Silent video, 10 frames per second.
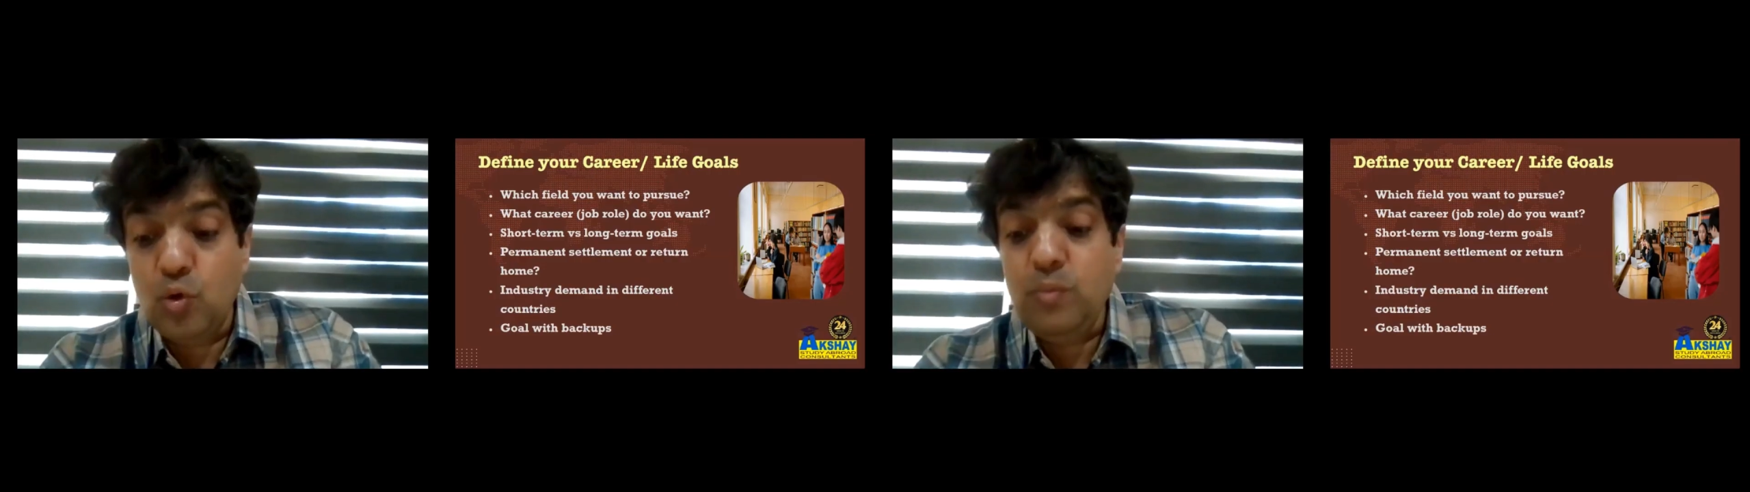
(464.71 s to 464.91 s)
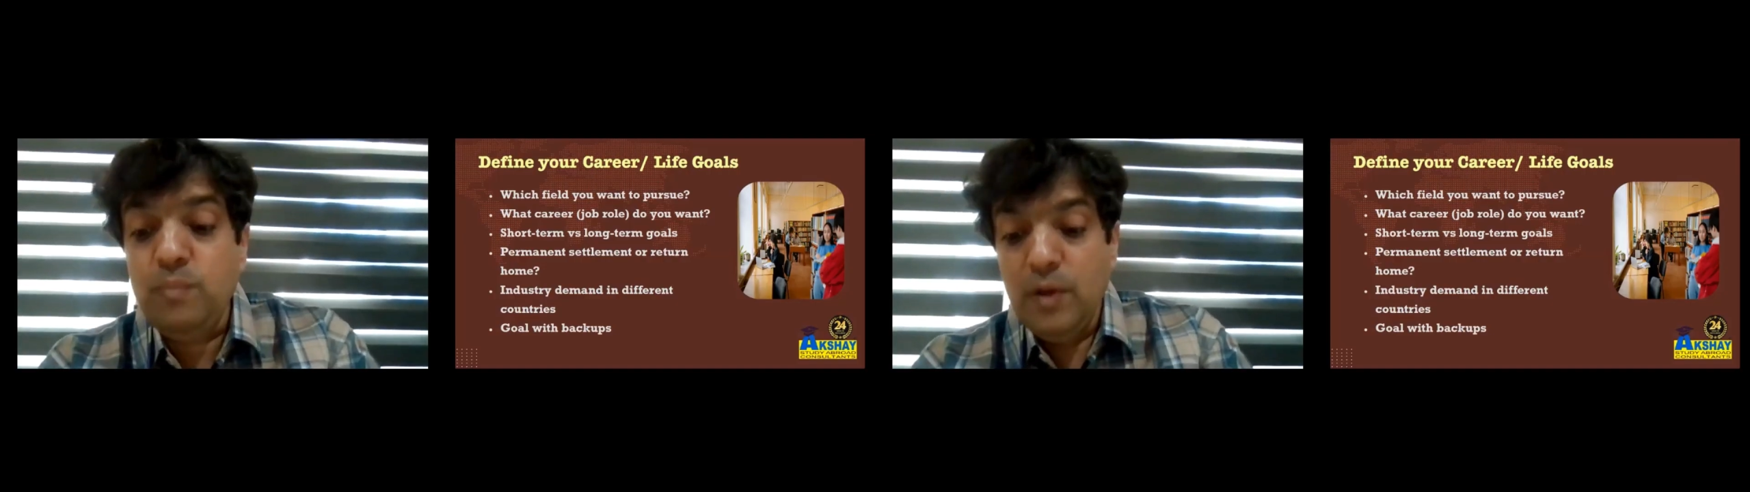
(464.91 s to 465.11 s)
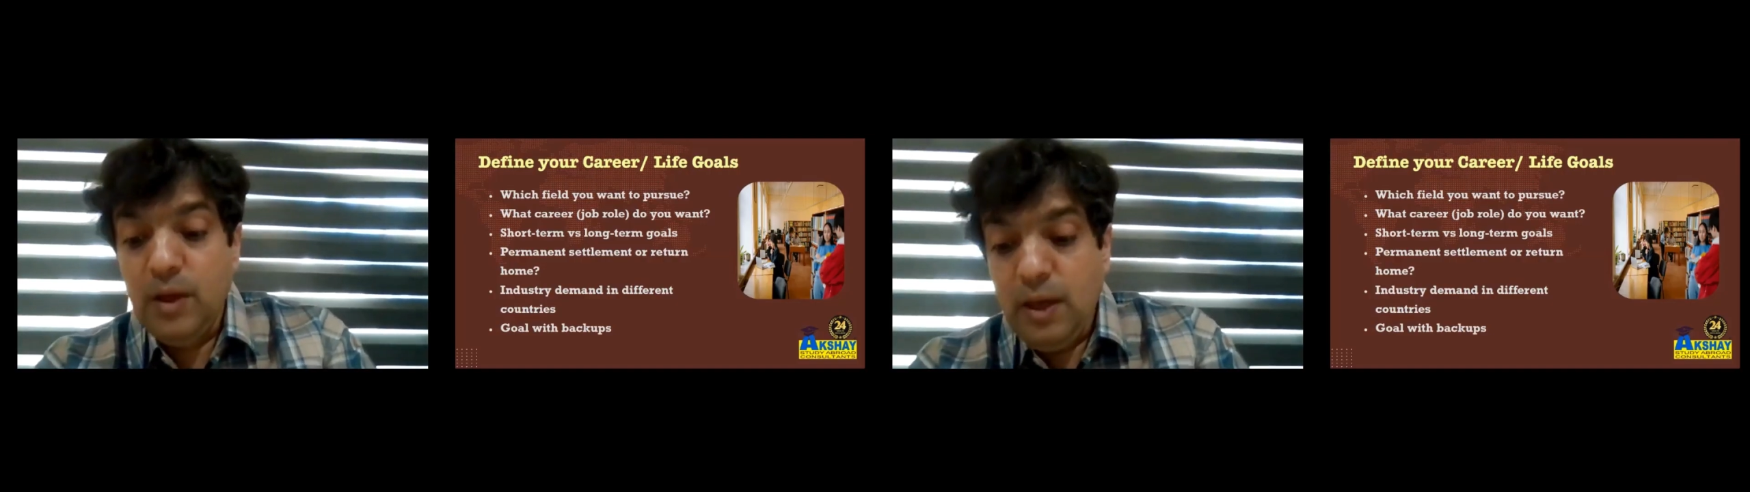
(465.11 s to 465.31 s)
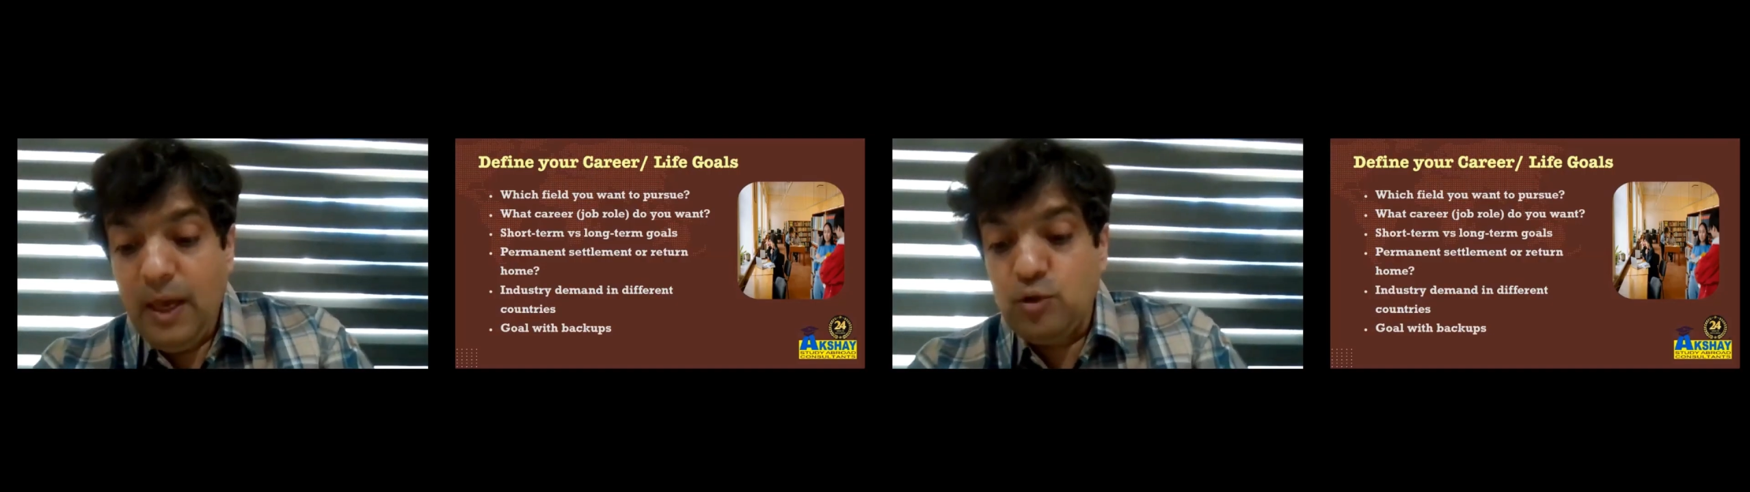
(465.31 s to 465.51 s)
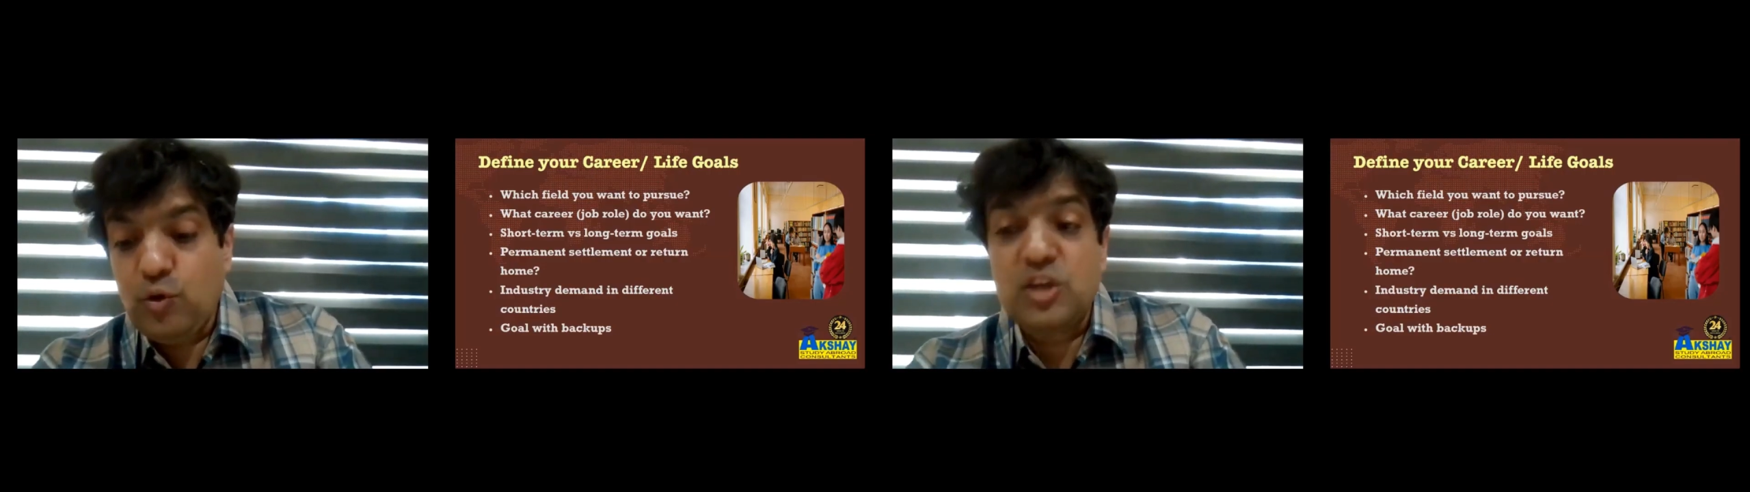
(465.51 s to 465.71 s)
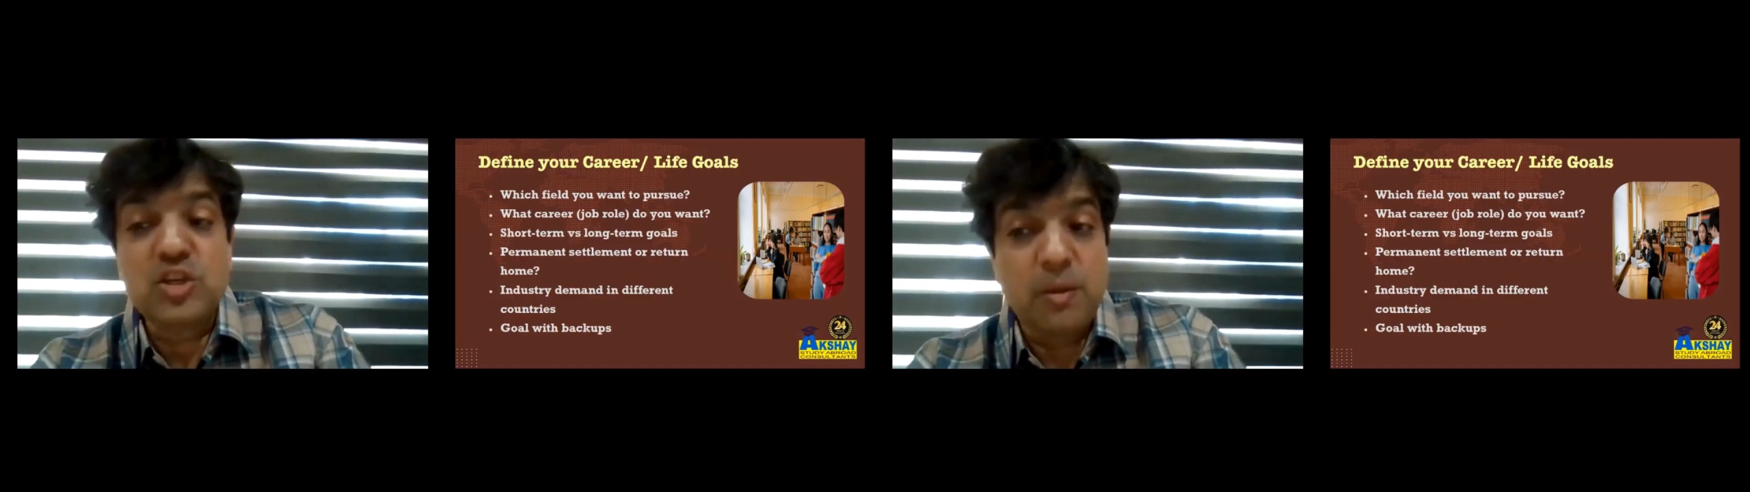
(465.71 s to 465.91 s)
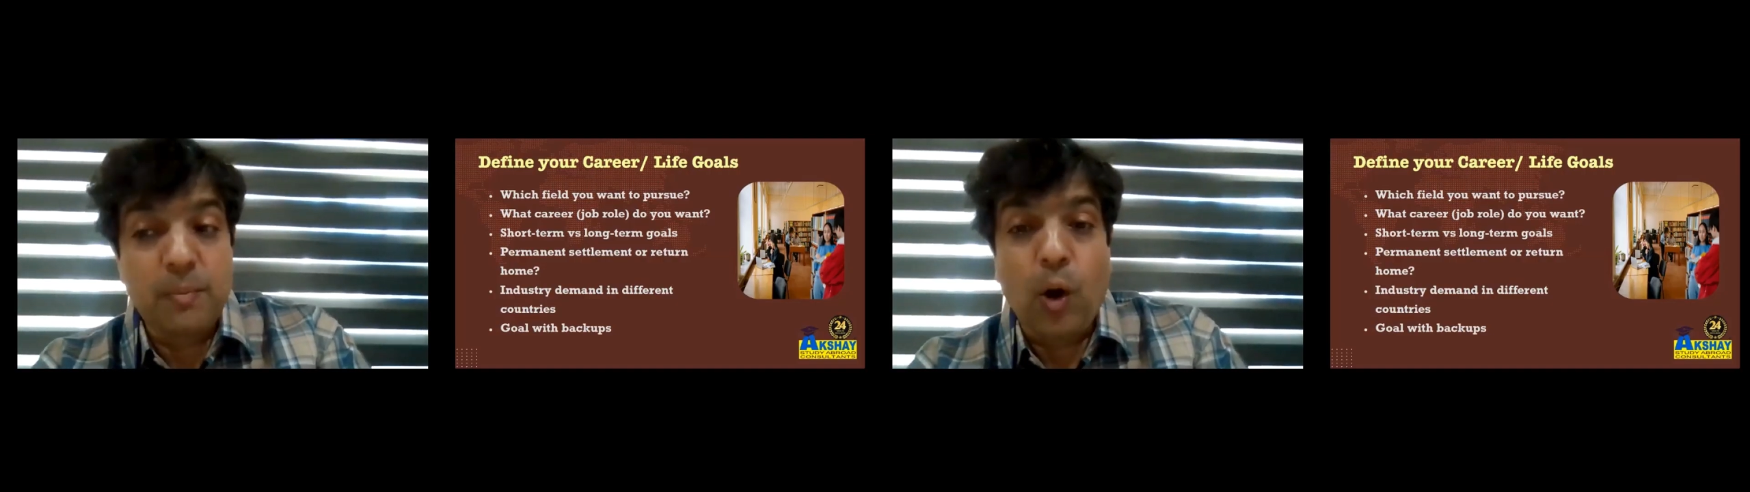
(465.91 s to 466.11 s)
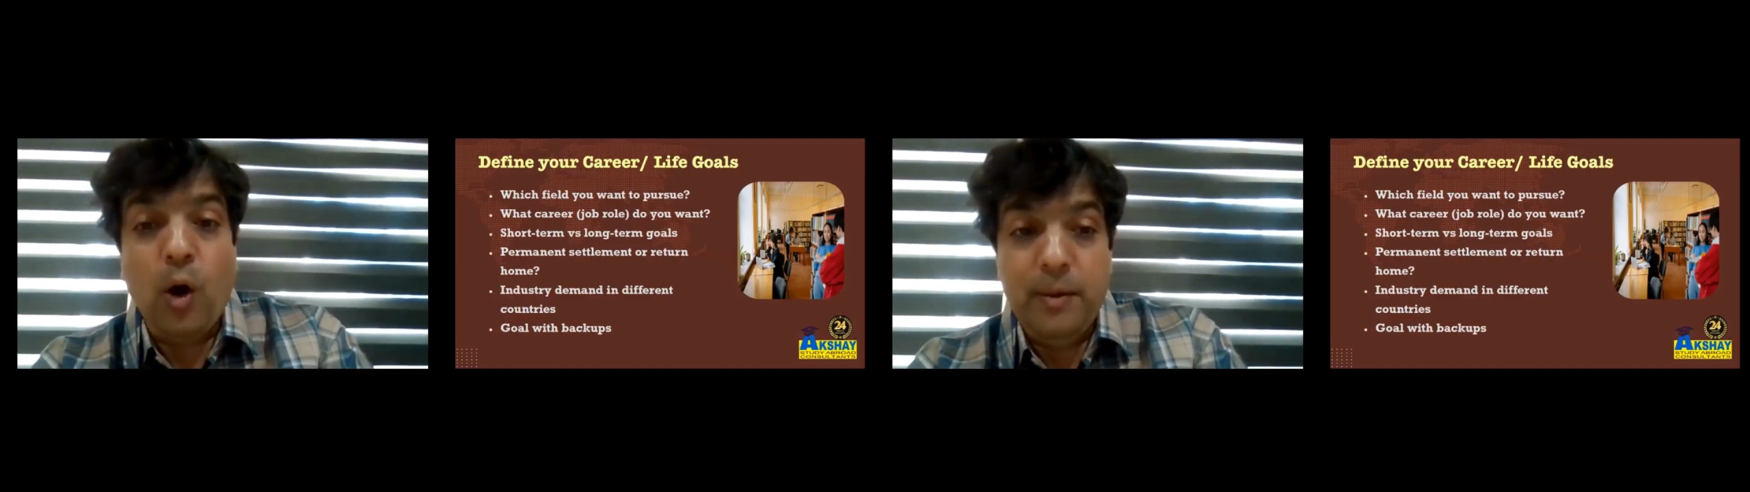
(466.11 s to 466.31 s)
to education
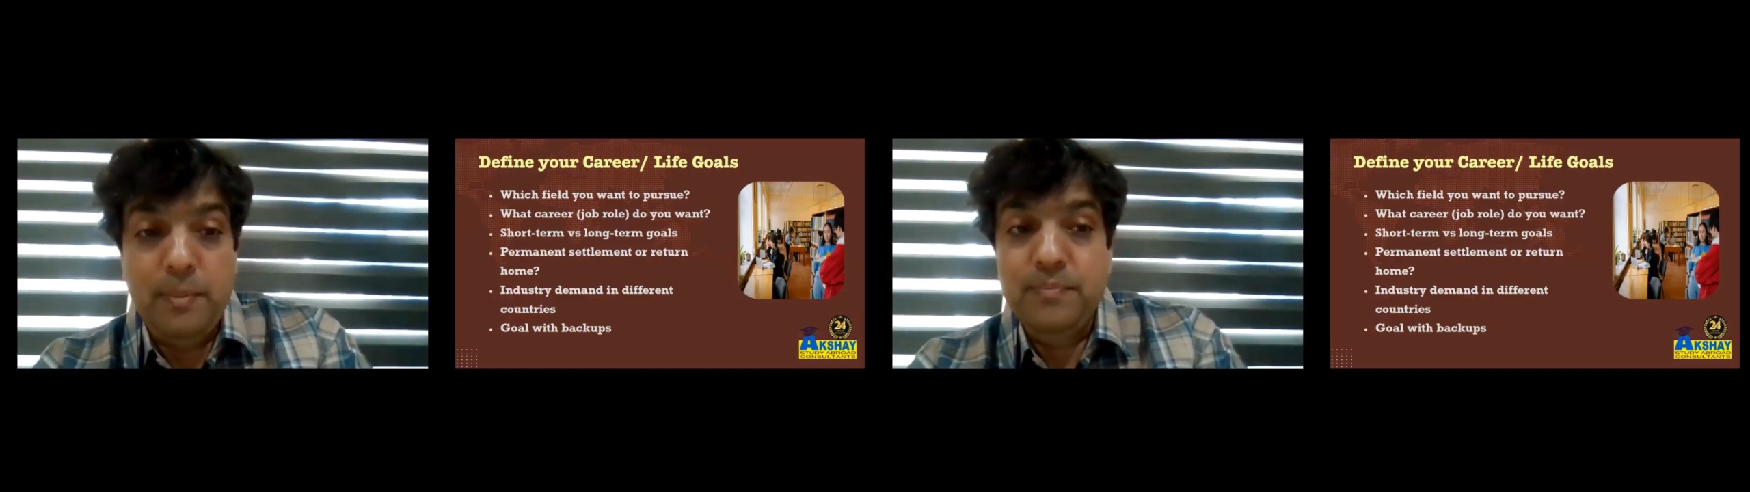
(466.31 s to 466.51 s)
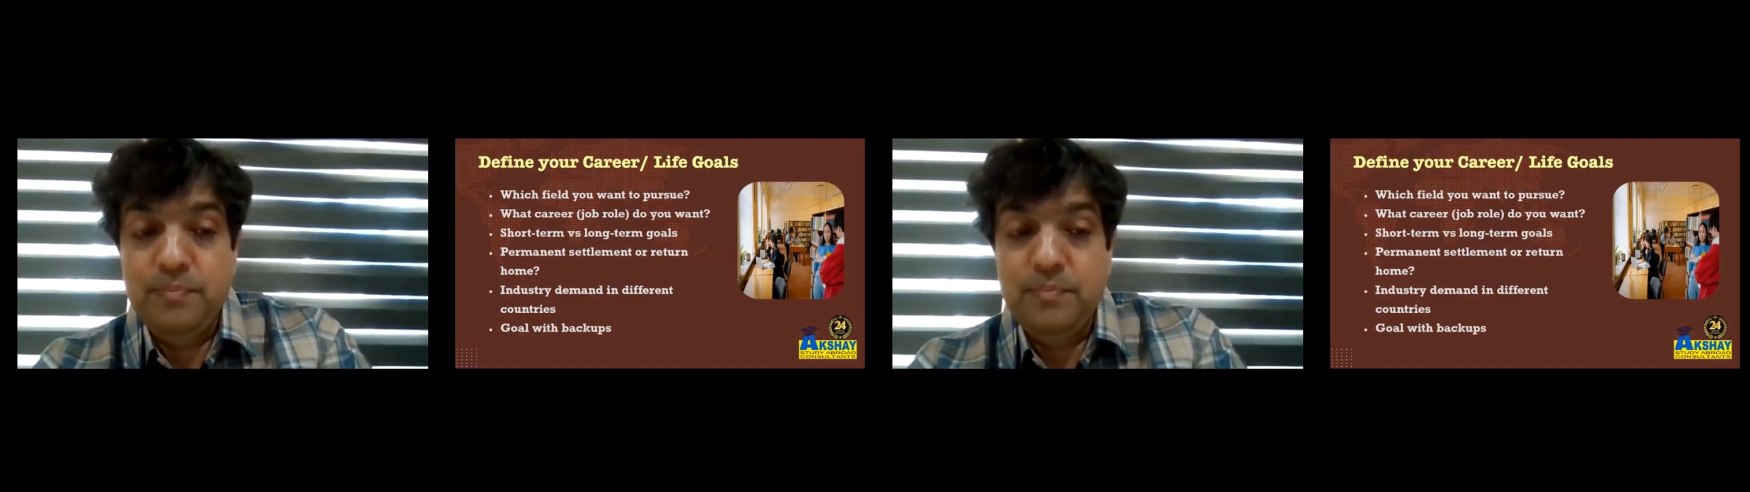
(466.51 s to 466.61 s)
abroad.